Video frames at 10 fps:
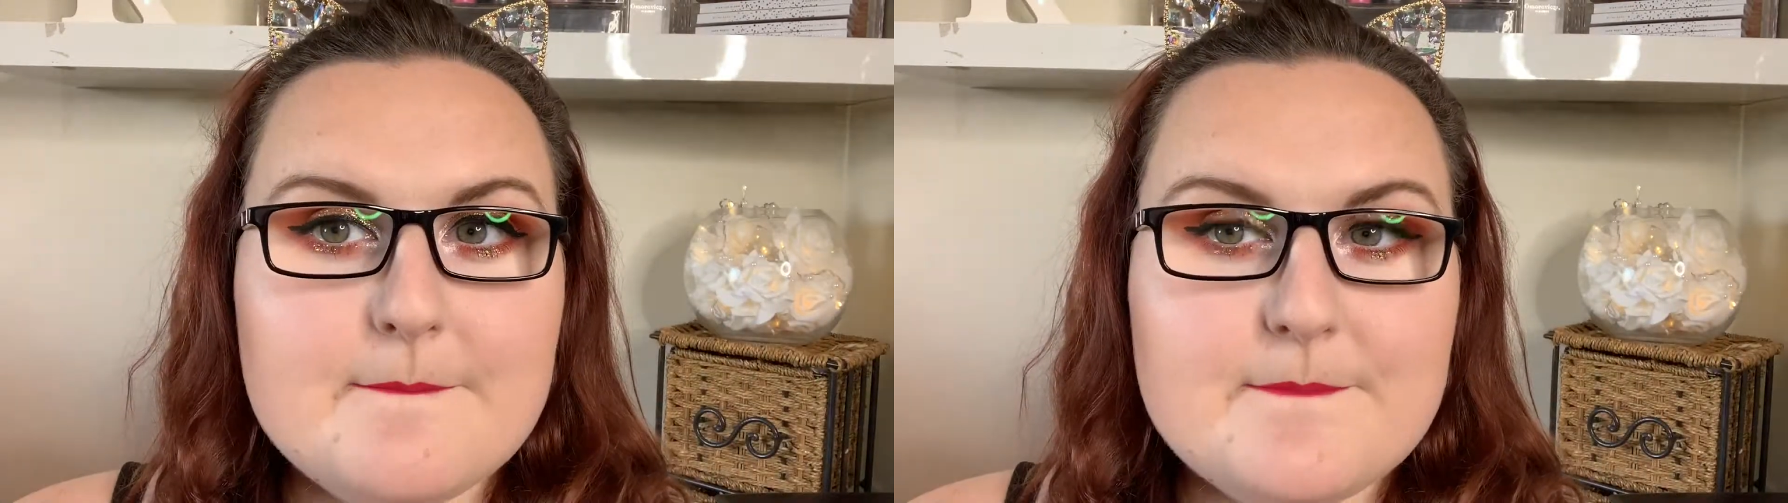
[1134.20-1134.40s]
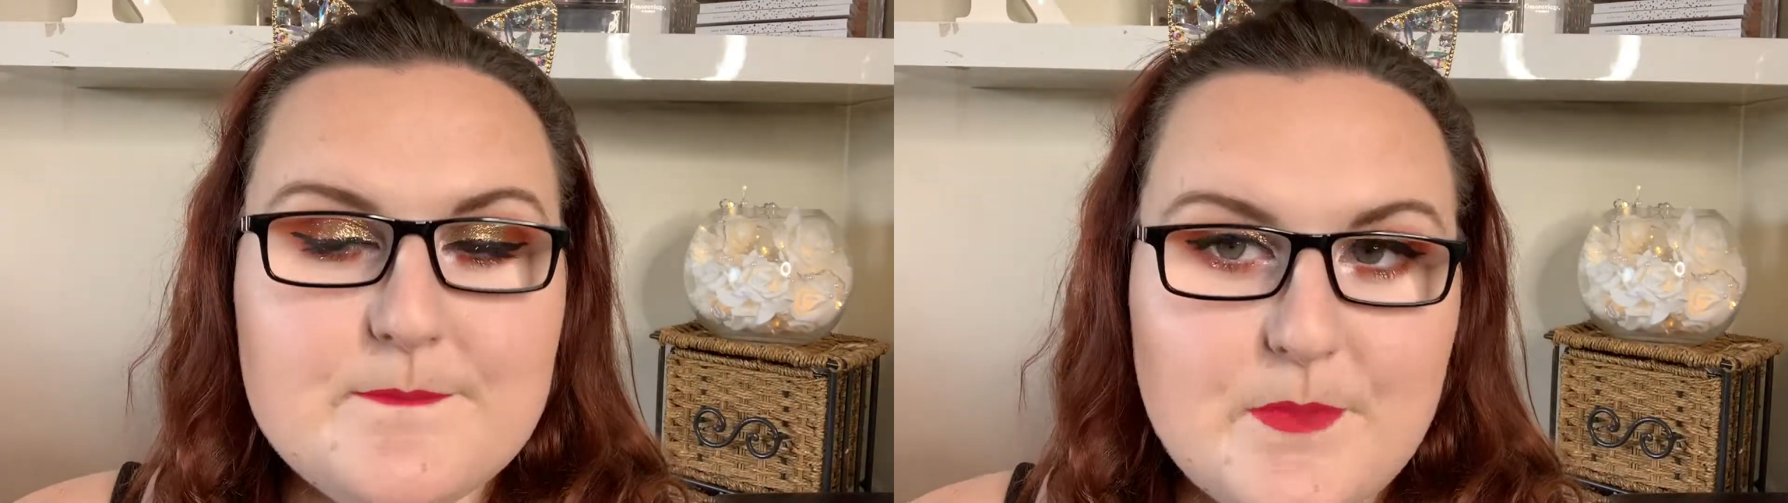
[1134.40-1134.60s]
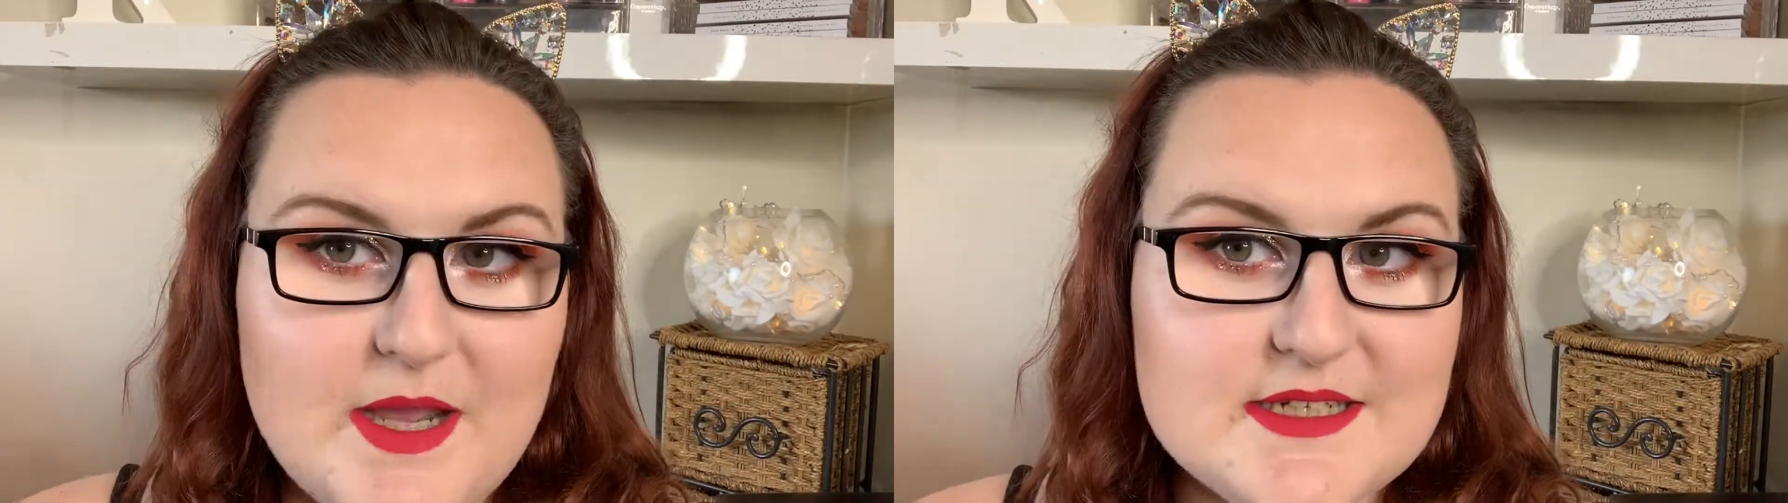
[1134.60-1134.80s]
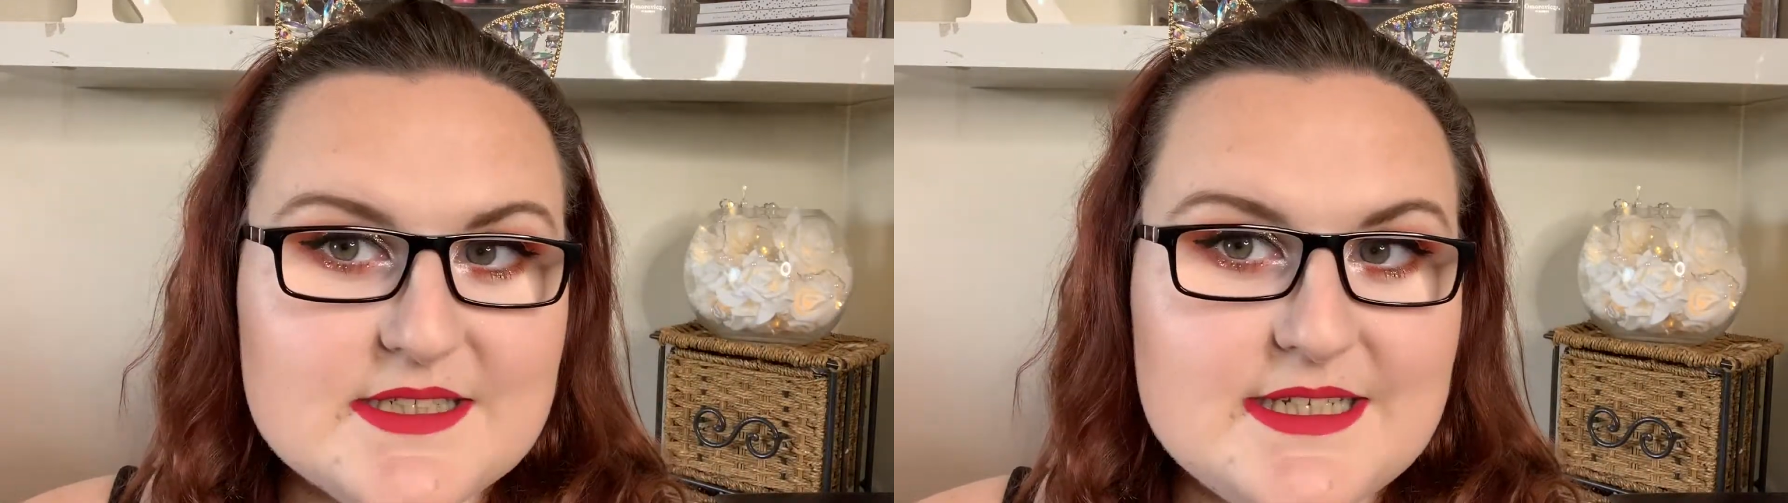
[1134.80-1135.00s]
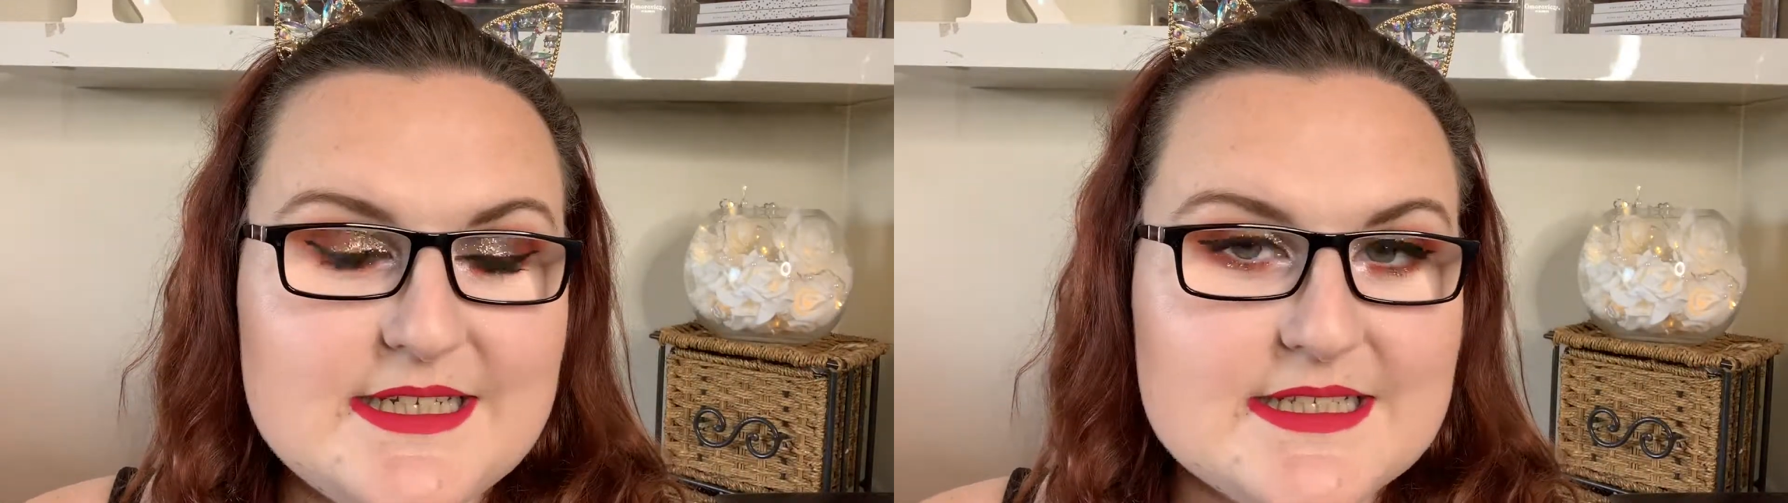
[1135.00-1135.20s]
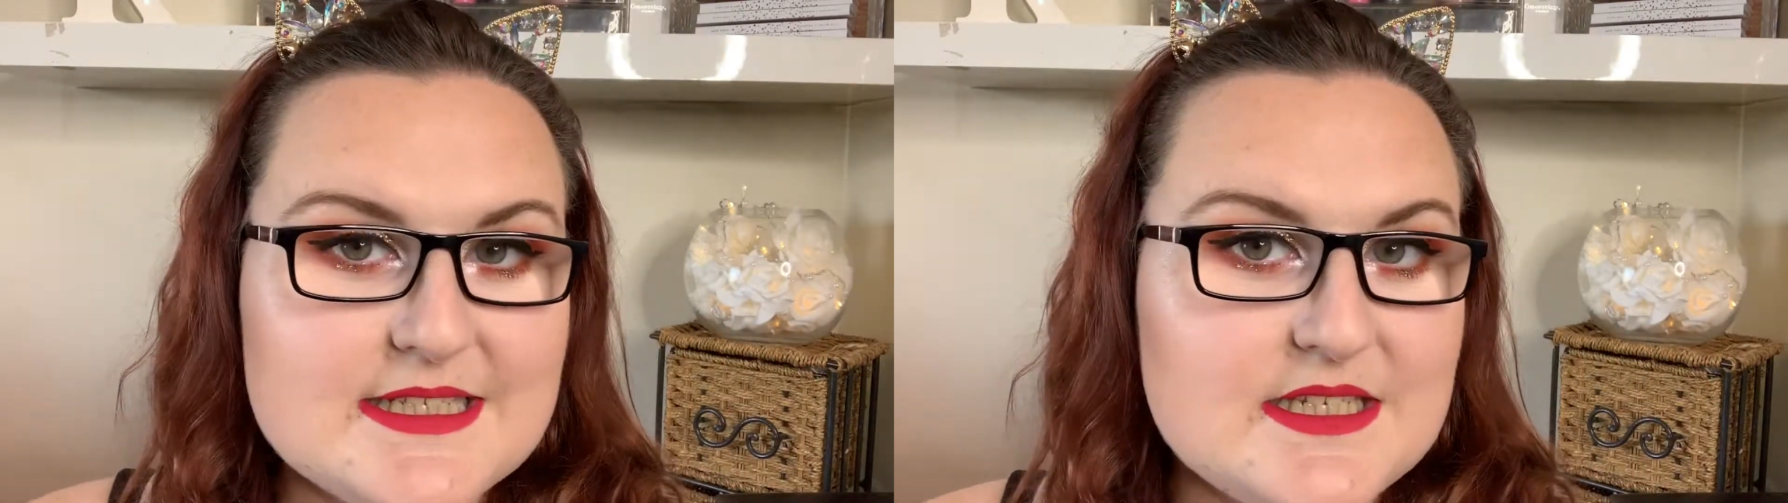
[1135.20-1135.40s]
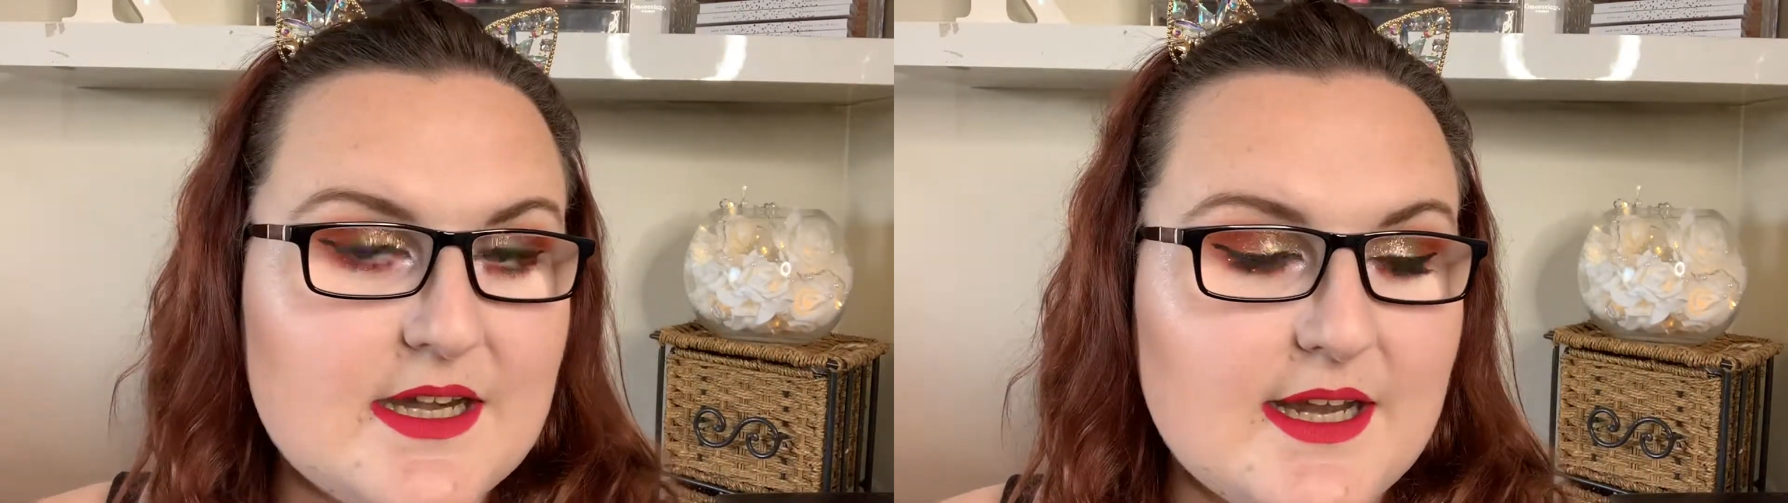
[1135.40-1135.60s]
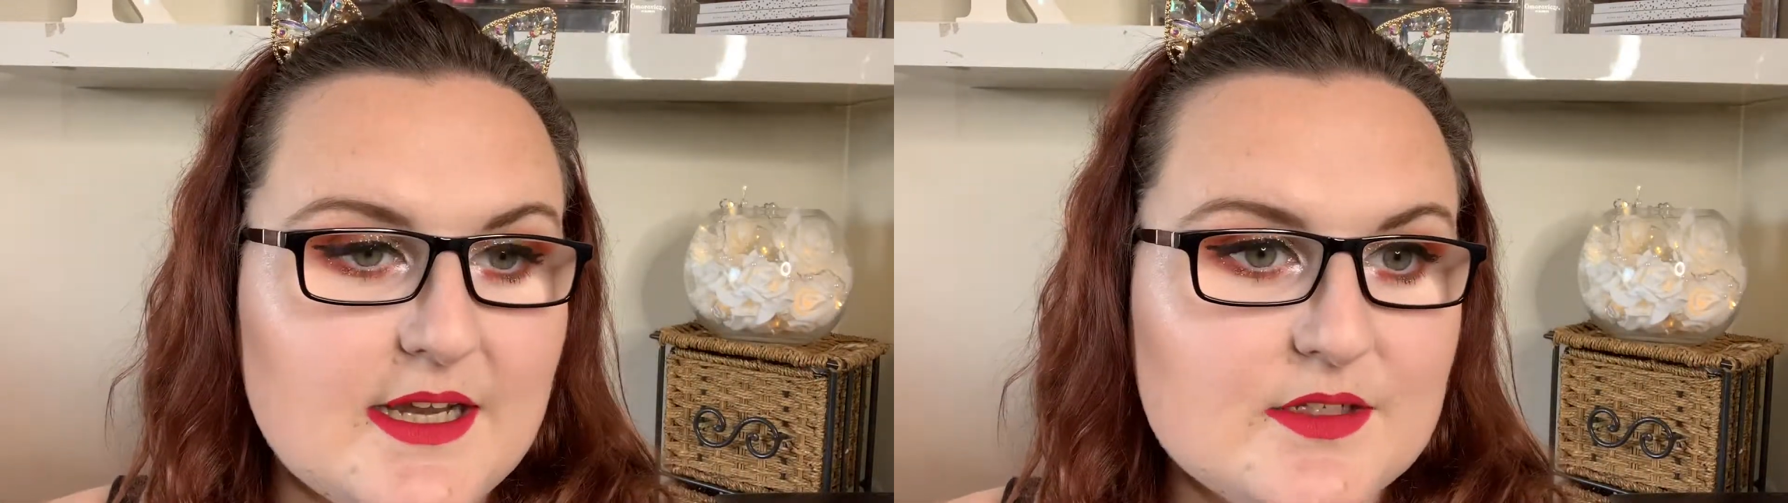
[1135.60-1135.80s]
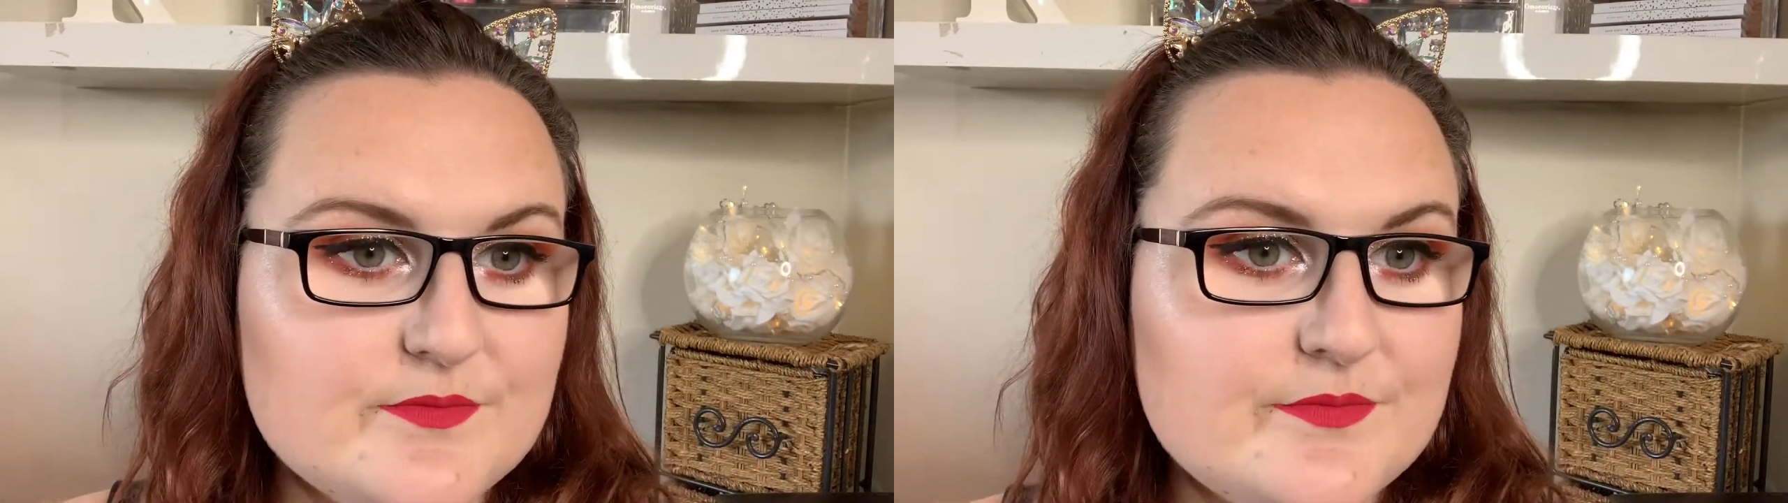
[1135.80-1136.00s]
But it is stunning.